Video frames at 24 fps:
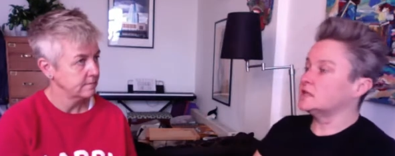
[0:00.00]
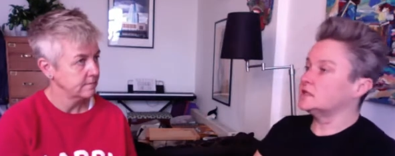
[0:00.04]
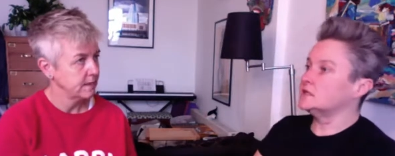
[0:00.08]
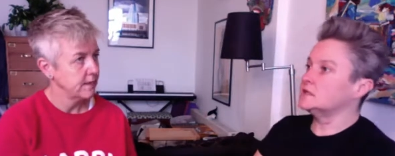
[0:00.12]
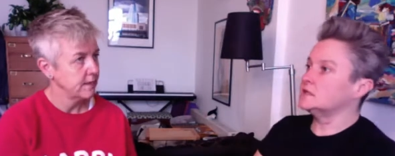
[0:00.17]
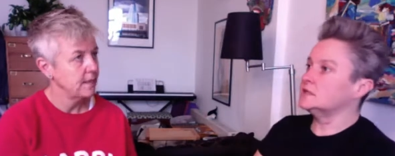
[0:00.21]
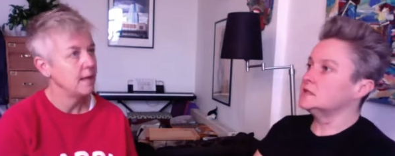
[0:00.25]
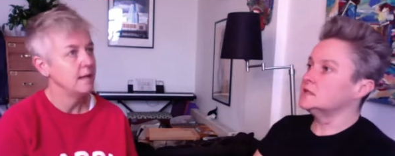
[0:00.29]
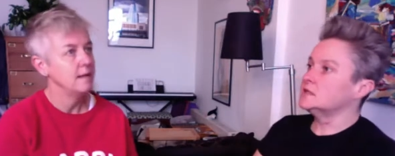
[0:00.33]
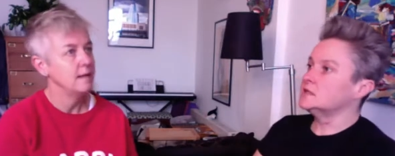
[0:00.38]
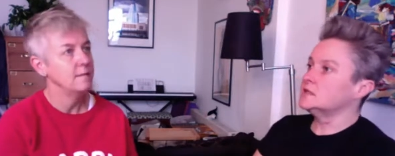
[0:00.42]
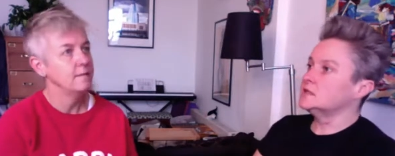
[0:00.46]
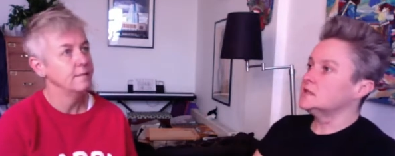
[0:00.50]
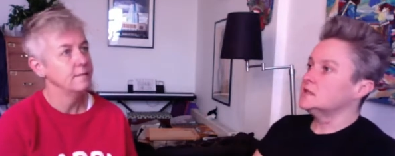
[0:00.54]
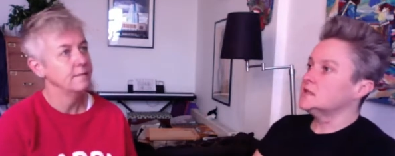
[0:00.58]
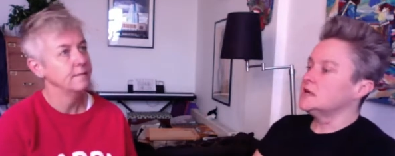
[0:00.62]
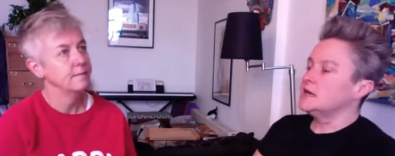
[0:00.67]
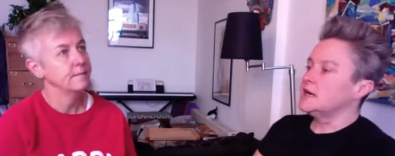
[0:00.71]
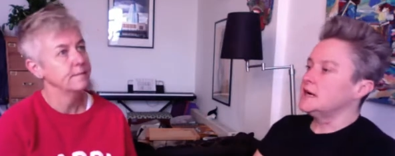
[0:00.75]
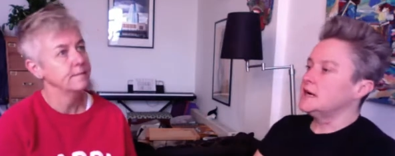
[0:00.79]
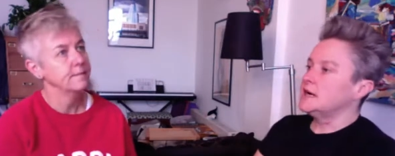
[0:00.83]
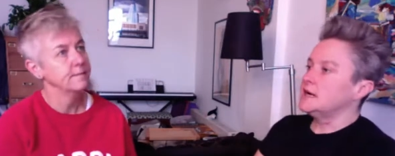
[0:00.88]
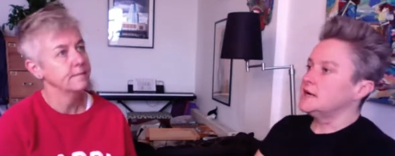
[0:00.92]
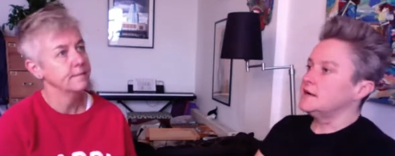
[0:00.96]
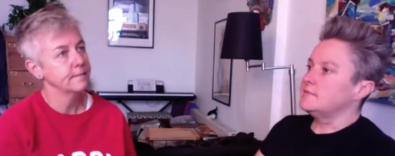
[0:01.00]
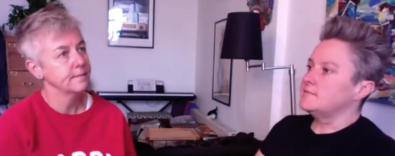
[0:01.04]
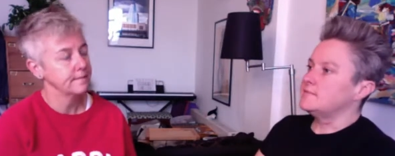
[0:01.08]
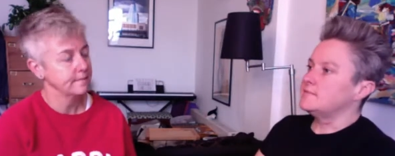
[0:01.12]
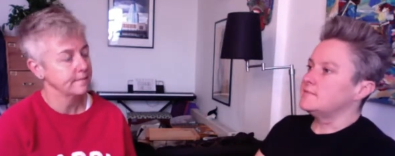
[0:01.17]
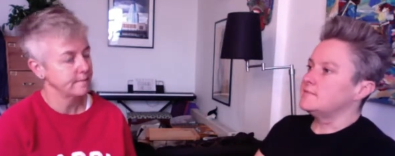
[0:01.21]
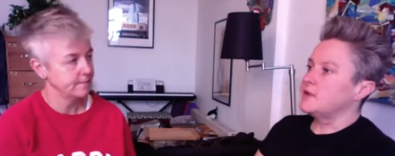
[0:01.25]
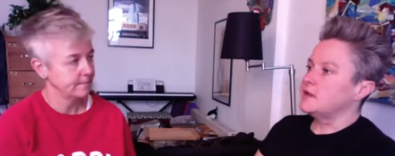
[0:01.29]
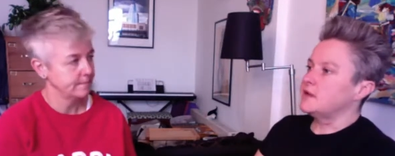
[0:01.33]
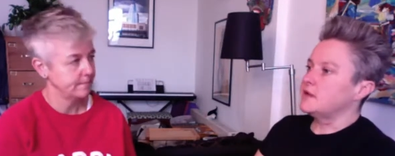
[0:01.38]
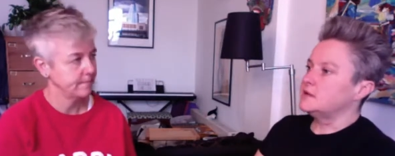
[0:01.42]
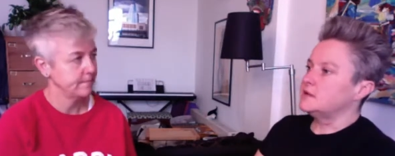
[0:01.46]
Speaker 1: And yeah.
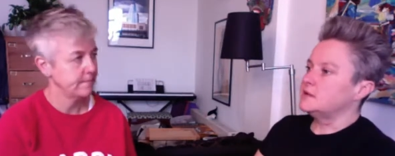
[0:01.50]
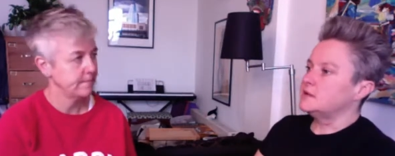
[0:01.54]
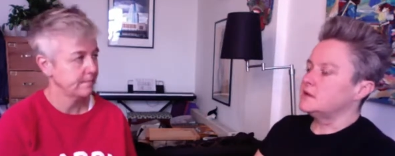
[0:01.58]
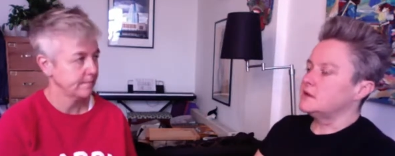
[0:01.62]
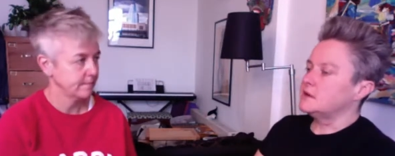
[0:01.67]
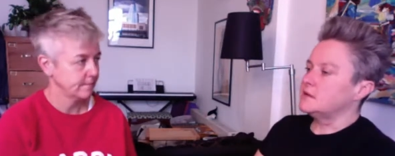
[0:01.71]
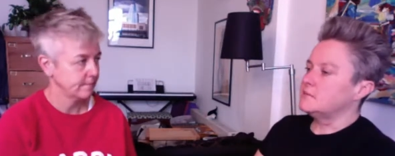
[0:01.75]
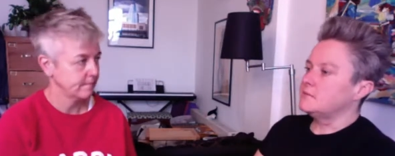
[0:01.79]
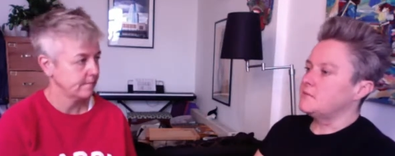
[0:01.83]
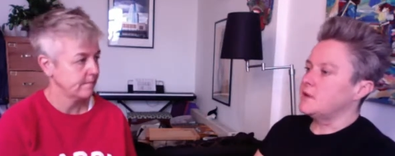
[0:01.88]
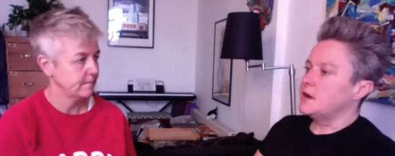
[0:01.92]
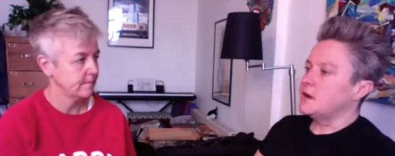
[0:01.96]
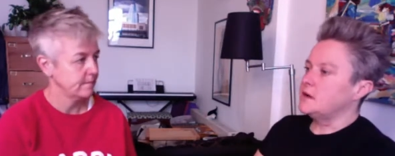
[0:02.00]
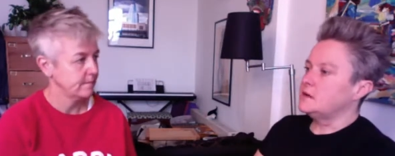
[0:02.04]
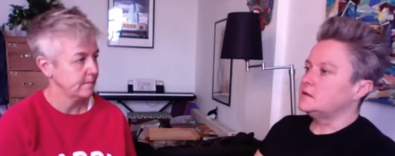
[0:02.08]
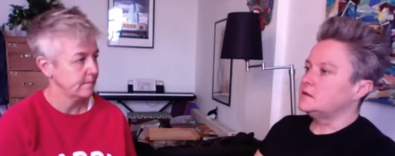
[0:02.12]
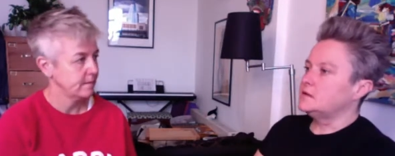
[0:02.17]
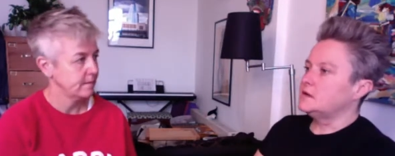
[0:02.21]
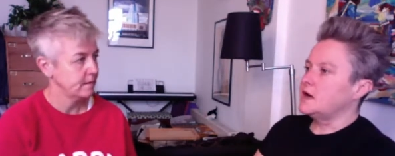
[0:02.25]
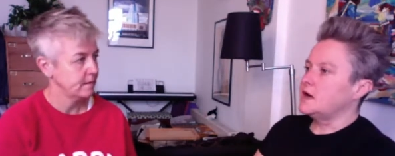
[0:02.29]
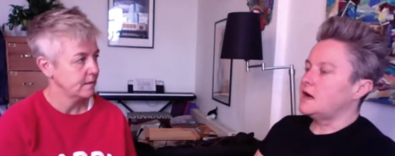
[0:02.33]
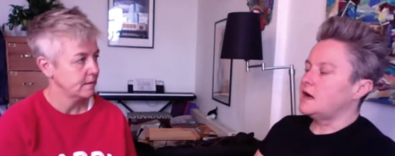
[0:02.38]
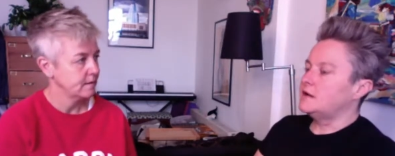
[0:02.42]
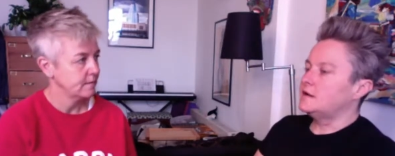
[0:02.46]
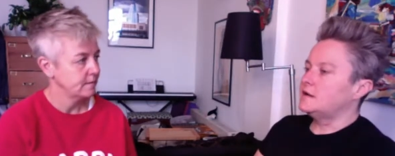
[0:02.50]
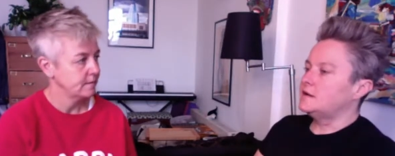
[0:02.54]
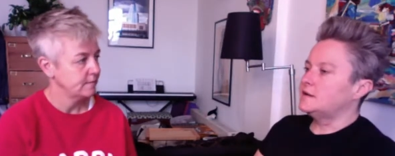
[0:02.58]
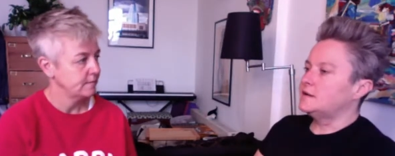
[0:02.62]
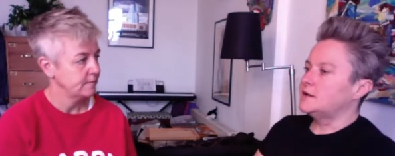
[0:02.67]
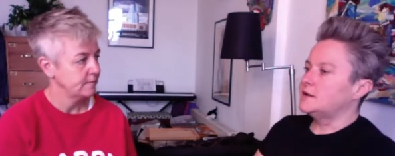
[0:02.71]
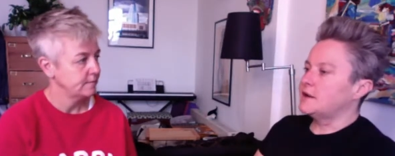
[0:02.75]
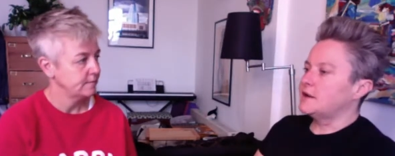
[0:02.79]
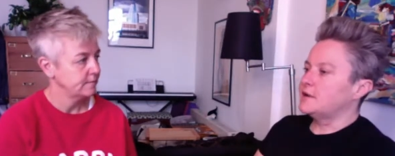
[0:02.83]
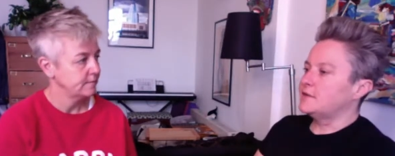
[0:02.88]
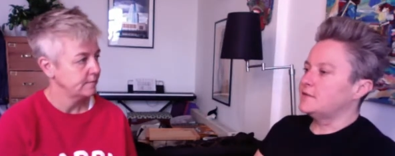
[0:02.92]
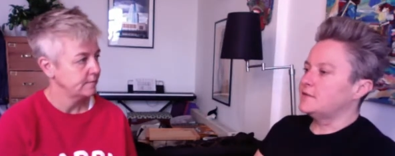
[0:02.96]
um, but but
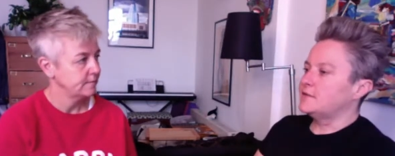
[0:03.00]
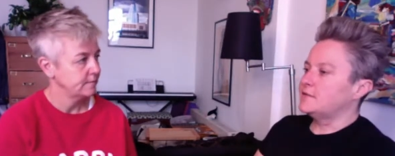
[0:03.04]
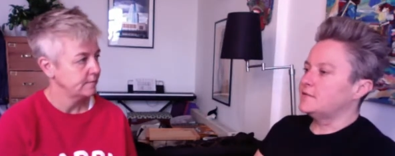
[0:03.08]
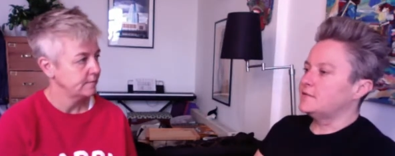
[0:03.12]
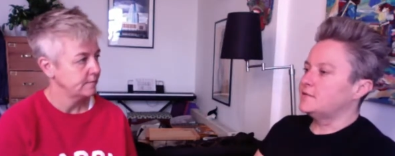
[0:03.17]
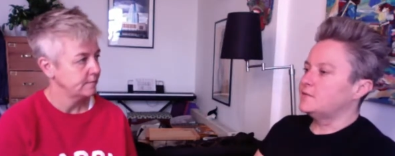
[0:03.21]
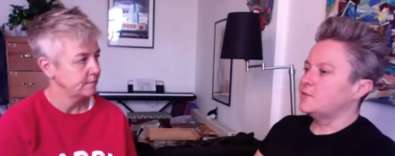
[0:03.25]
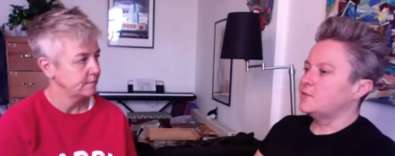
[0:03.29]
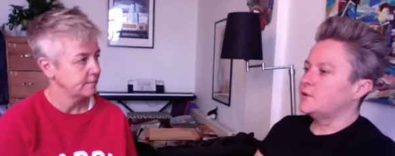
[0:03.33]
you know,